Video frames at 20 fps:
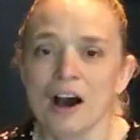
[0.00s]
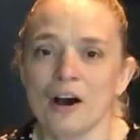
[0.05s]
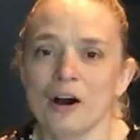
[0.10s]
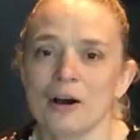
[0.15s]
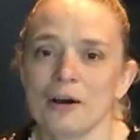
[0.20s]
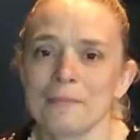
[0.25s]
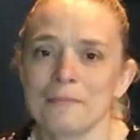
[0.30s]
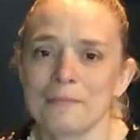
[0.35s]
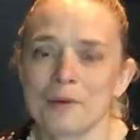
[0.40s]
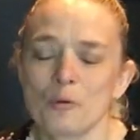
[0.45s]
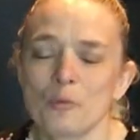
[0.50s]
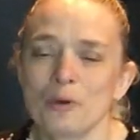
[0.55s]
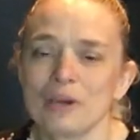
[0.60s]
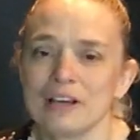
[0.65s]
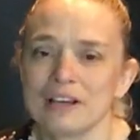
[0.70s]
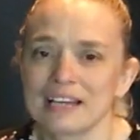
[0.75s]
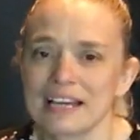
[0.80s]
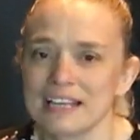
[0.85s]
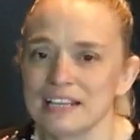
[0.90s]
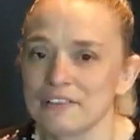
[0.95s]
Um, we
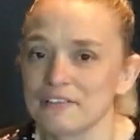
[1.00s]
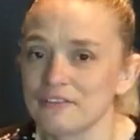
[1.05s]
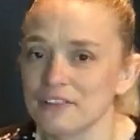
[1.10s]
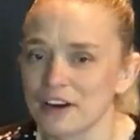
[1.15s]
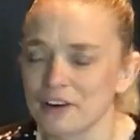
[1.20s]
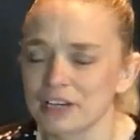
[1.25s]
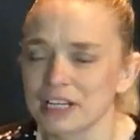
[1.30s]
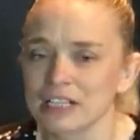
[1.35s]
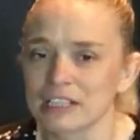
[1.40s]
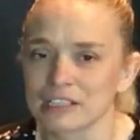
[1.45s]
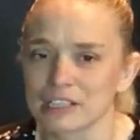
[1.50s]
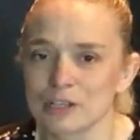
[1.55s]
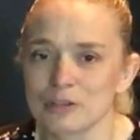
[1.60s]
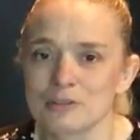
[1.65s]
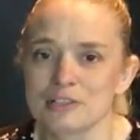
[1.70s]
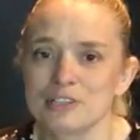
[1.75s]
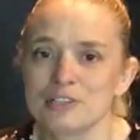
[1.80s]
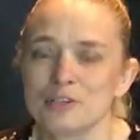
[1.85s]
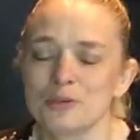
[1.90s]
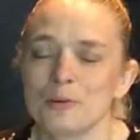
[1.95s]
are getting very
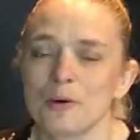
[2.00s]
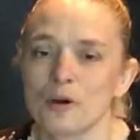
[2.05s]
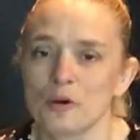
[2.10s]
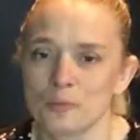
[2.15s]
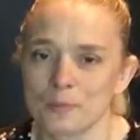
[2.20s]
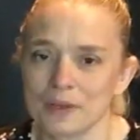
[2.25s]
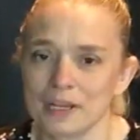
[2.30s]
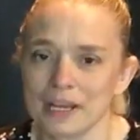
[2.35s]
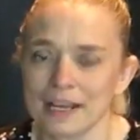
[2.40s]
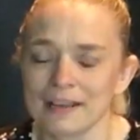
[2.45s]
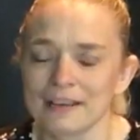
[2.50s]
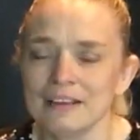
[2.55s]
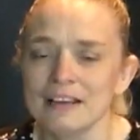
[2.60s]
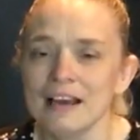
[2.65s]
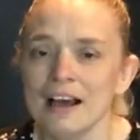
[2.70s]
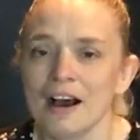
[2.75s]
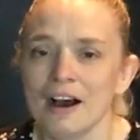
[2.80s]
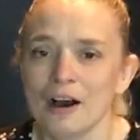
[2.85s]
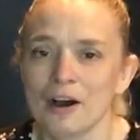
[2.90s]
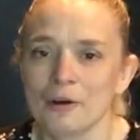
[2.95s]
close to opening.
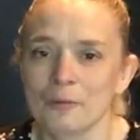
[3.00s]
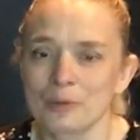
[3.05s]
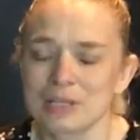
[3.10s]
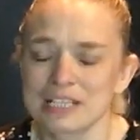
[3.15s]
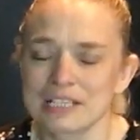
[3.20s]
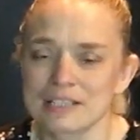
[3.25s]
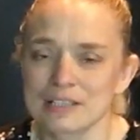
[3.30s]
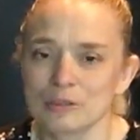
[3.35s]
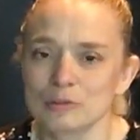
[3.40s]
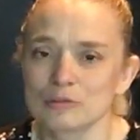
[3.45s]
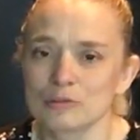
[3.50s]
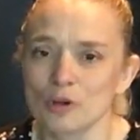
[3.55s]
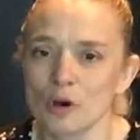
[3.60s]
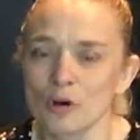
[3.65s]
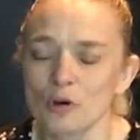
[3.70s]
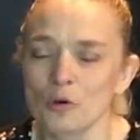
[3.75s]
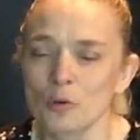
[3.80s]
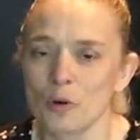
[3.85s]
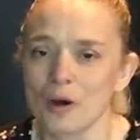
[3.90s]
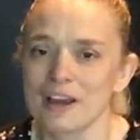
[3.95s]
Uh, we're still
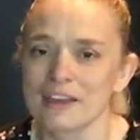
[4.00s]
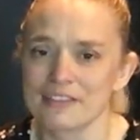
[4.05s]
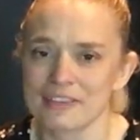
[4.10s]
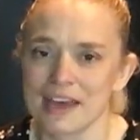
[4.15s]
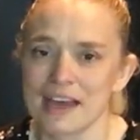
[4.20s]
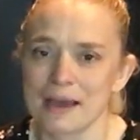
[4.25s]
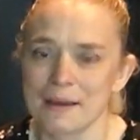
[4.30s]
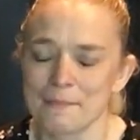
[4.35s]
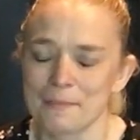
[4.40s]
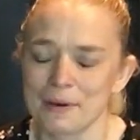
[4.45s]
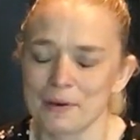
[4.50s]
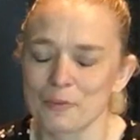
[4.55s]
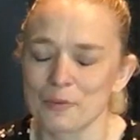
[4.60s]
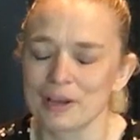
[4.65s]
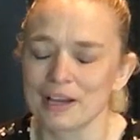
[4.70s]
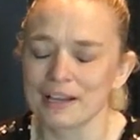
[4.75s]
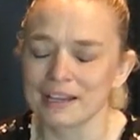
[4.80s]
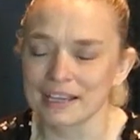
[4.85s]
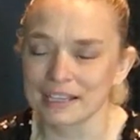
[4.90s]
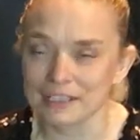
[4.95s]
not quite there, but
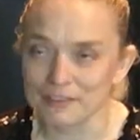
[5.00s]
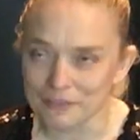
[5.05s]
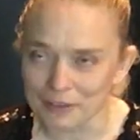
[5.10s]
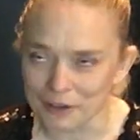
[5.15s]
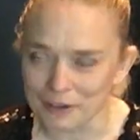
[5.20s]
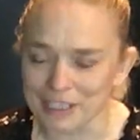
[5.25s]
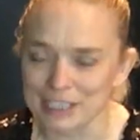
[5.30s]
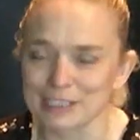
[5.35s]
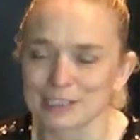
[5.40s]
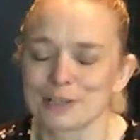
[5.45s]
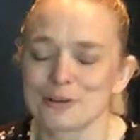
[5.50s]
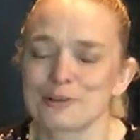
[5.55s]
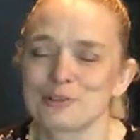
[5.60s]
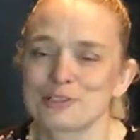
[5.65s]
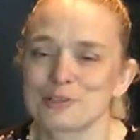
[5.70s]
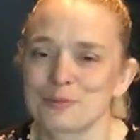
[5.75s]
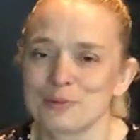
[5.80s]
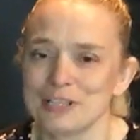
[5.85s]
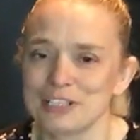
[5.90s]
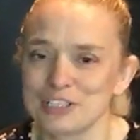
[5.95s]
we are getting very
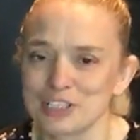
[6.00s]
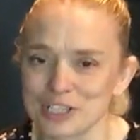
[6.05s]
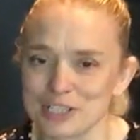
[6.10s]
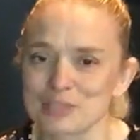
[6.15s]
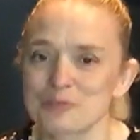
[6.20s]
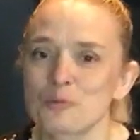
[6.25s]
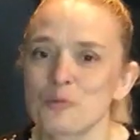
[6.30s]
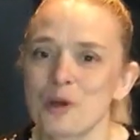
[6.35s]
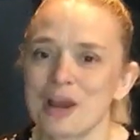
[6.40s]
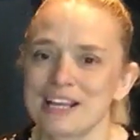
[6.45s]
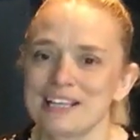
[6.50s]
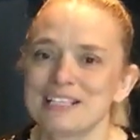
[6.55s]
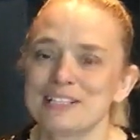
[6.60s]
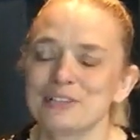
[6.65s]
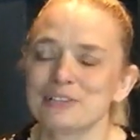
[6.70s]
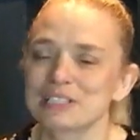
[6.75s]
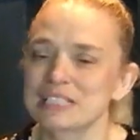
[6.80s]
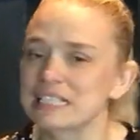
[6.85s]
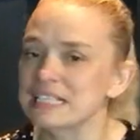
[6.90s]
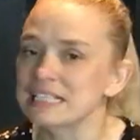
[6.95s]
close. We're just waiting
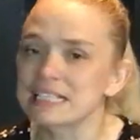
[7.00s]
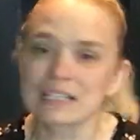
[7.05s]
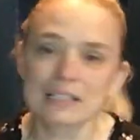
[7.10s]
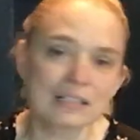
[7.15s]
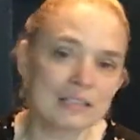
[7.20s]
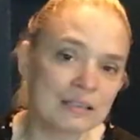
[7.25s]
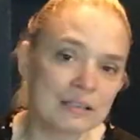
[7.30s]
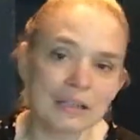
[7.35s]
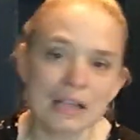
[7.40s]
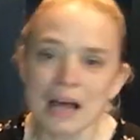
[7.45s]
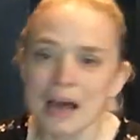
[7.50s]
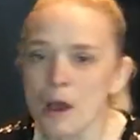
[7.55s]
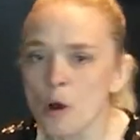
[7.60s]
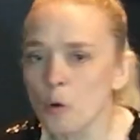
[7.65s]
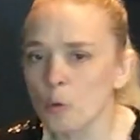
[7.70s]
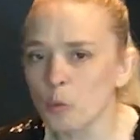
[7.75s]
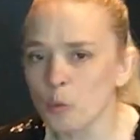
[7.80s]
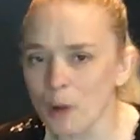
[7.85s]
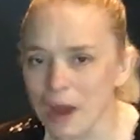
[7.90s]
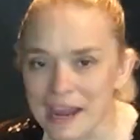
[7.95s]
on, still
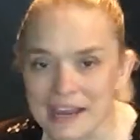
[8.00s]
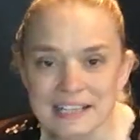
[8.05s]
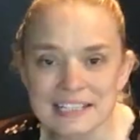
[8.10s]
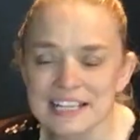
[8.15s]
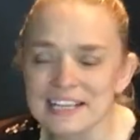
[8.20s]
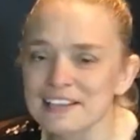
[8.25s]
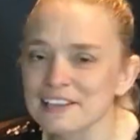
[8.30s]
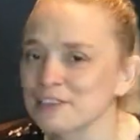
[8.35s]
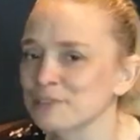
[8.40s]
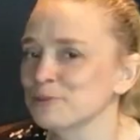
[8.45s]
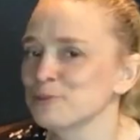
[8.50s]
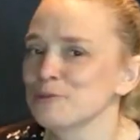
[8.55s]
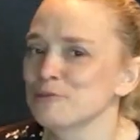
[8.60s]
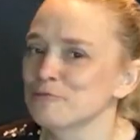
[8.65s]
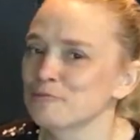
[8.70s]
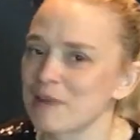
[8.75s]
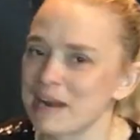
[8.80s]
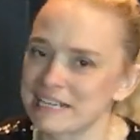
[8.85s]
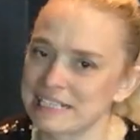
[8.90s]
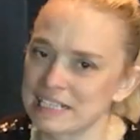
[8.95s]
wading through the
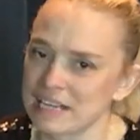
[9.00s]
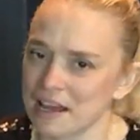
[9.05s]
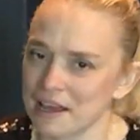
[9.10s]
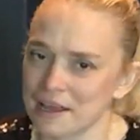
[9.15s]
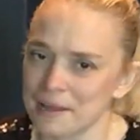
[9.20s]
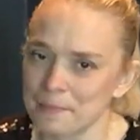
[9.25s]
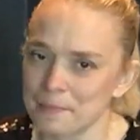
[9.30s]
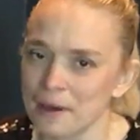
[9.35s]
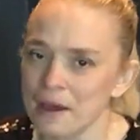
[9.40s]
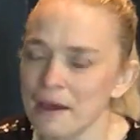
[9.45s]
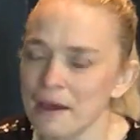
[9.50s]
red tape.